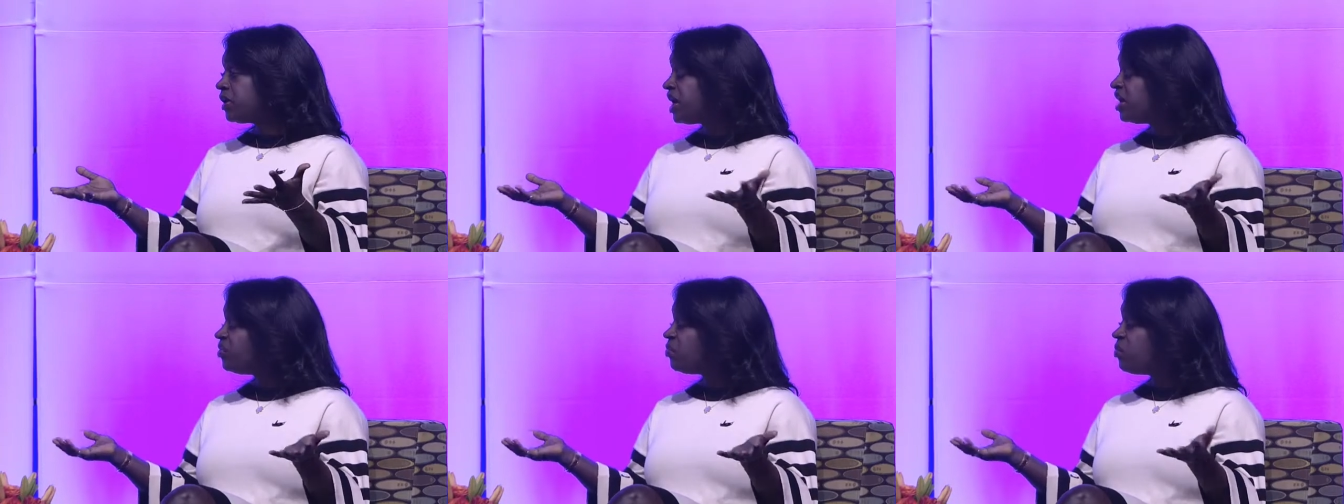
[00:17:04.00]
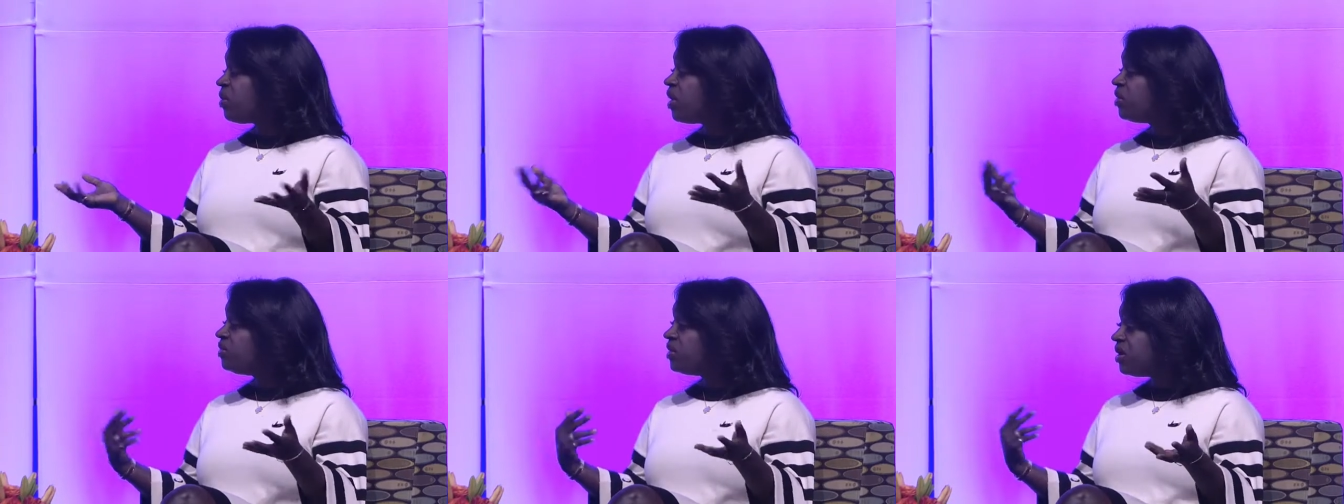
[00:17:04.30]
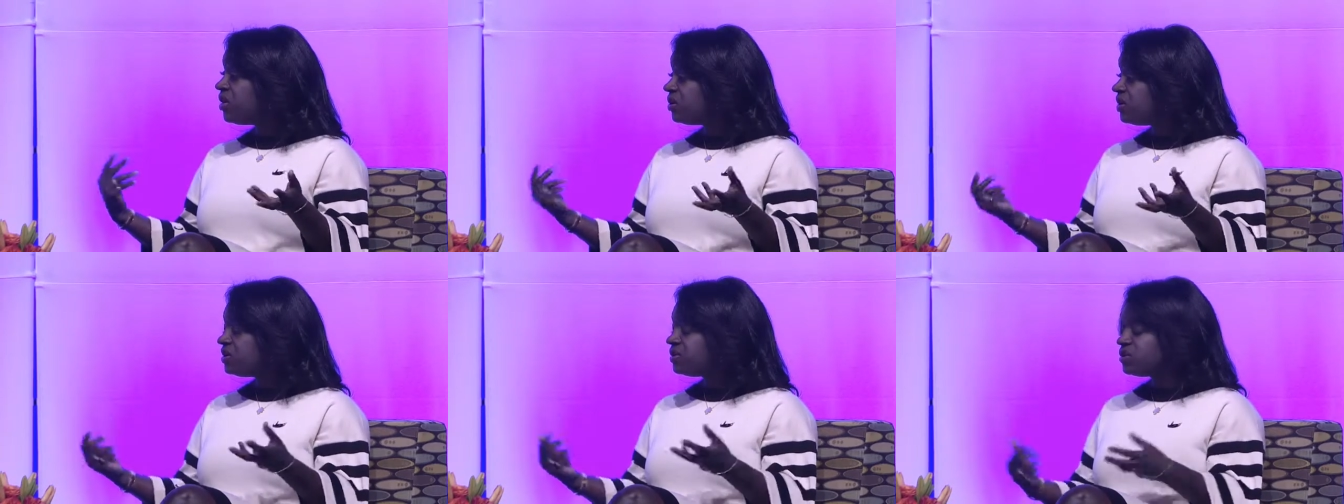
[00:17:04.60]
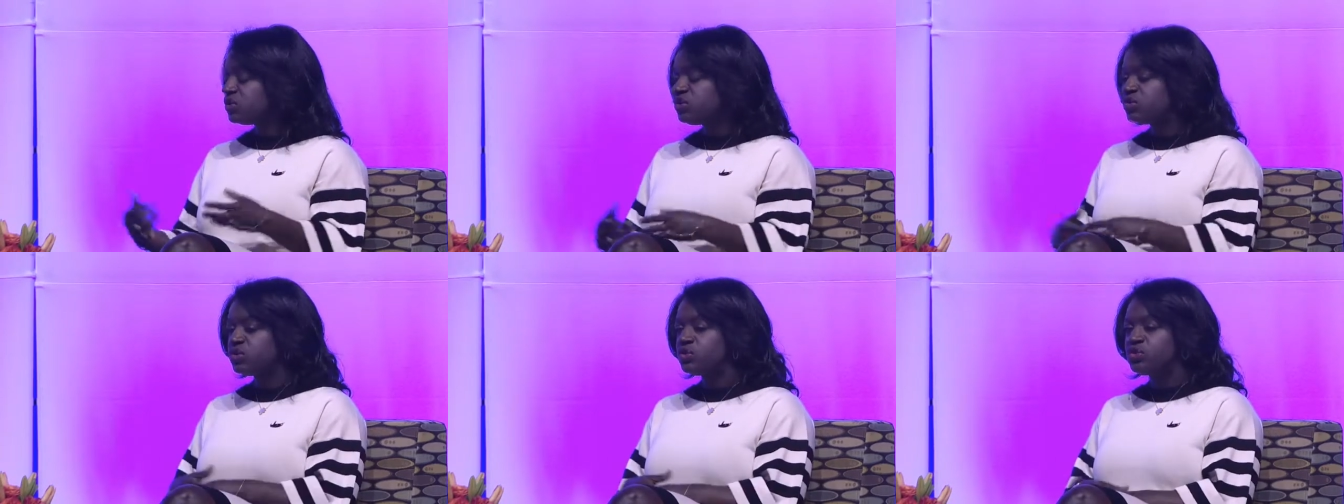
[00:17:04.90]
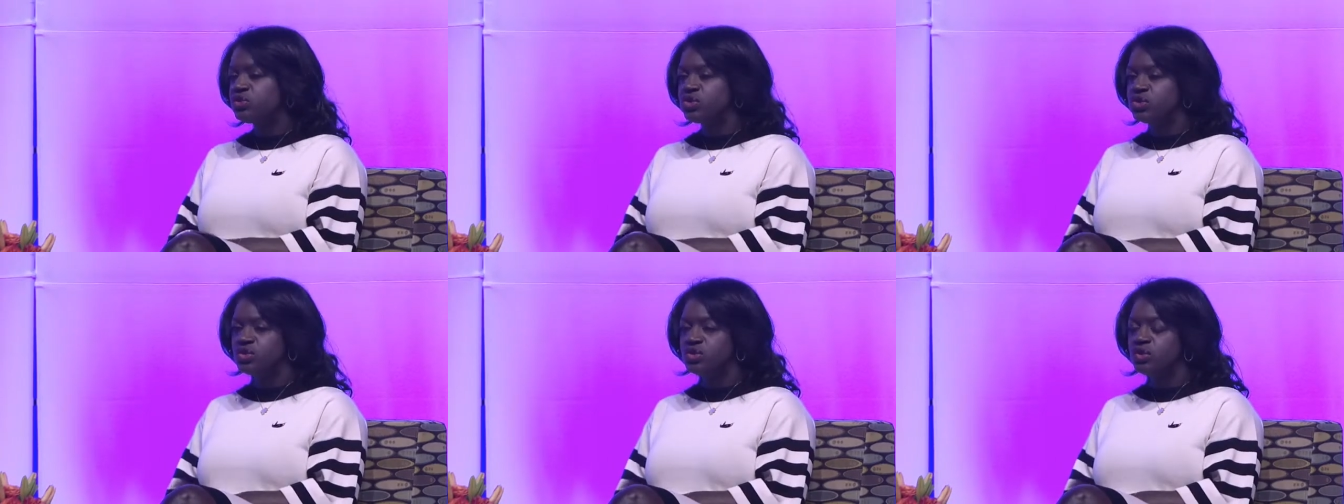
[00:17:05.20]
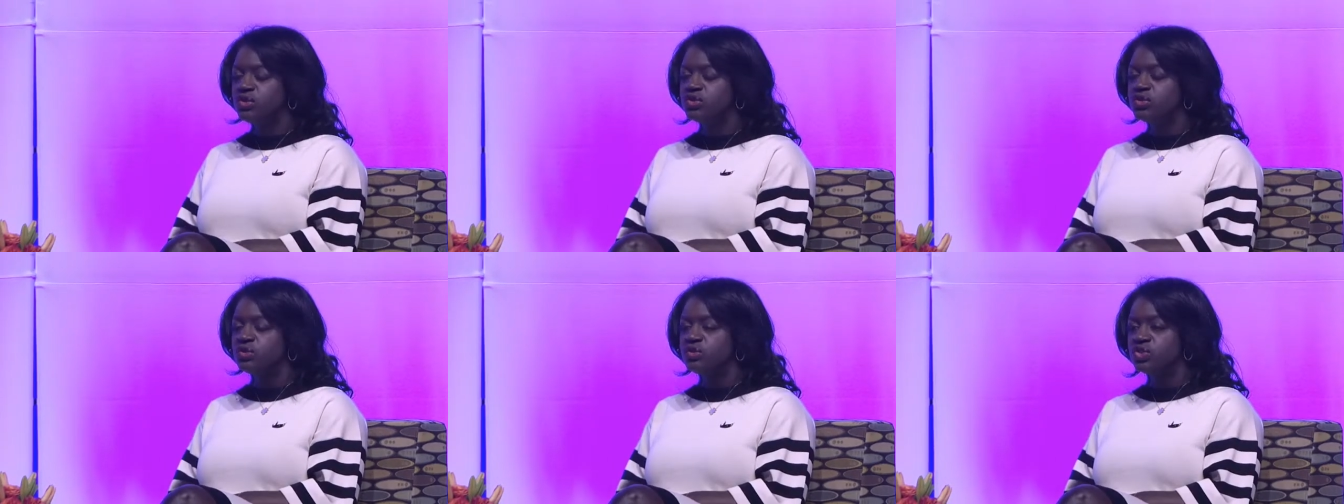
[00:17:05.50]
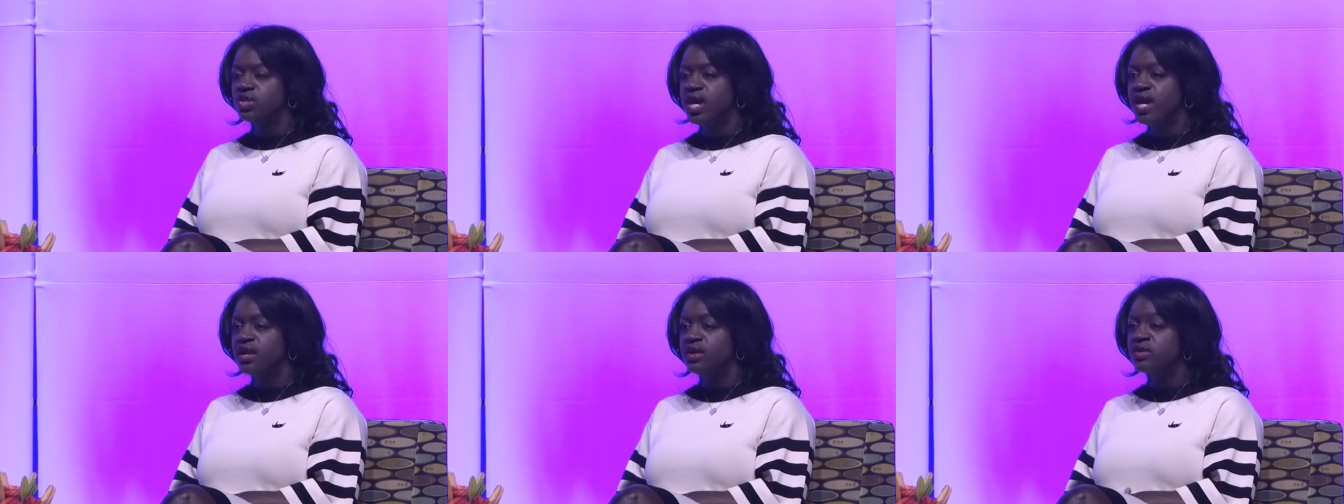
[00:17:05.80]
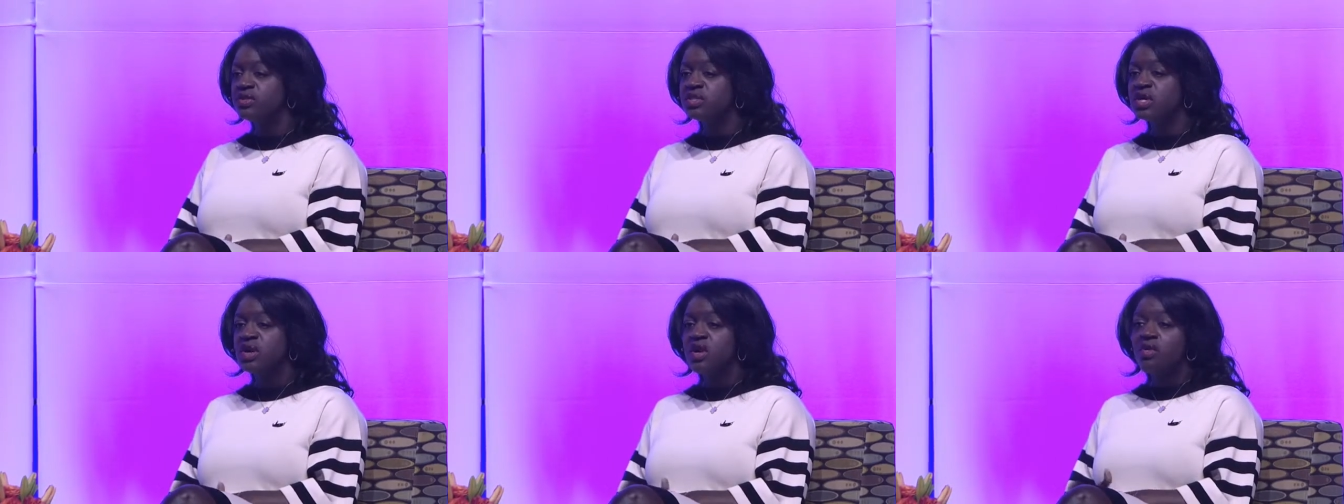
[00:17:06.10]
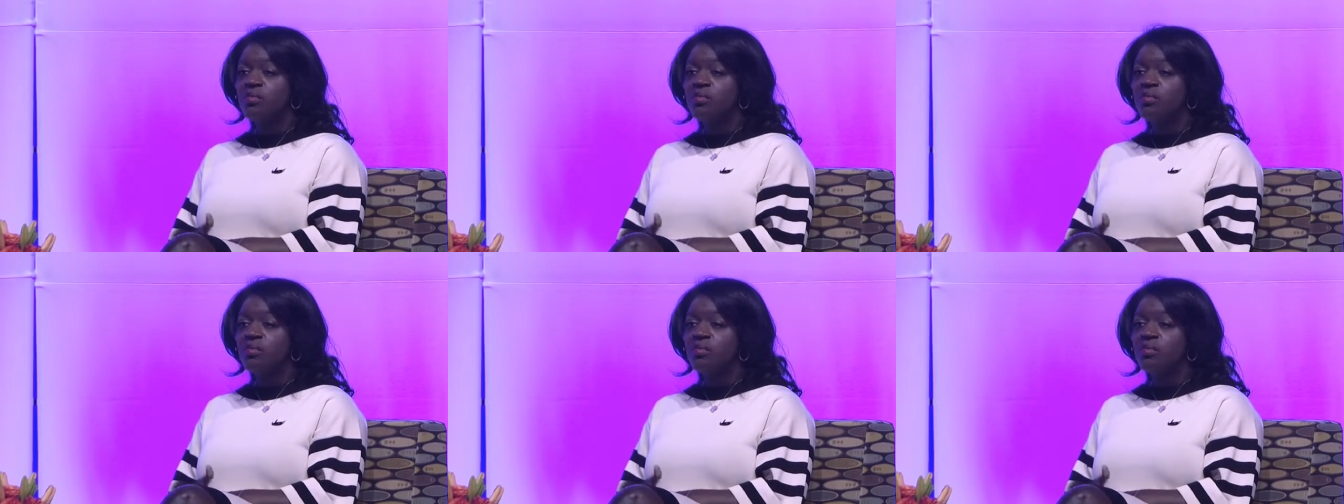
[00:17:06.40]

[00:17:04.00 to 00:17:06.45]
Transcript: kind of well known in social, social channels,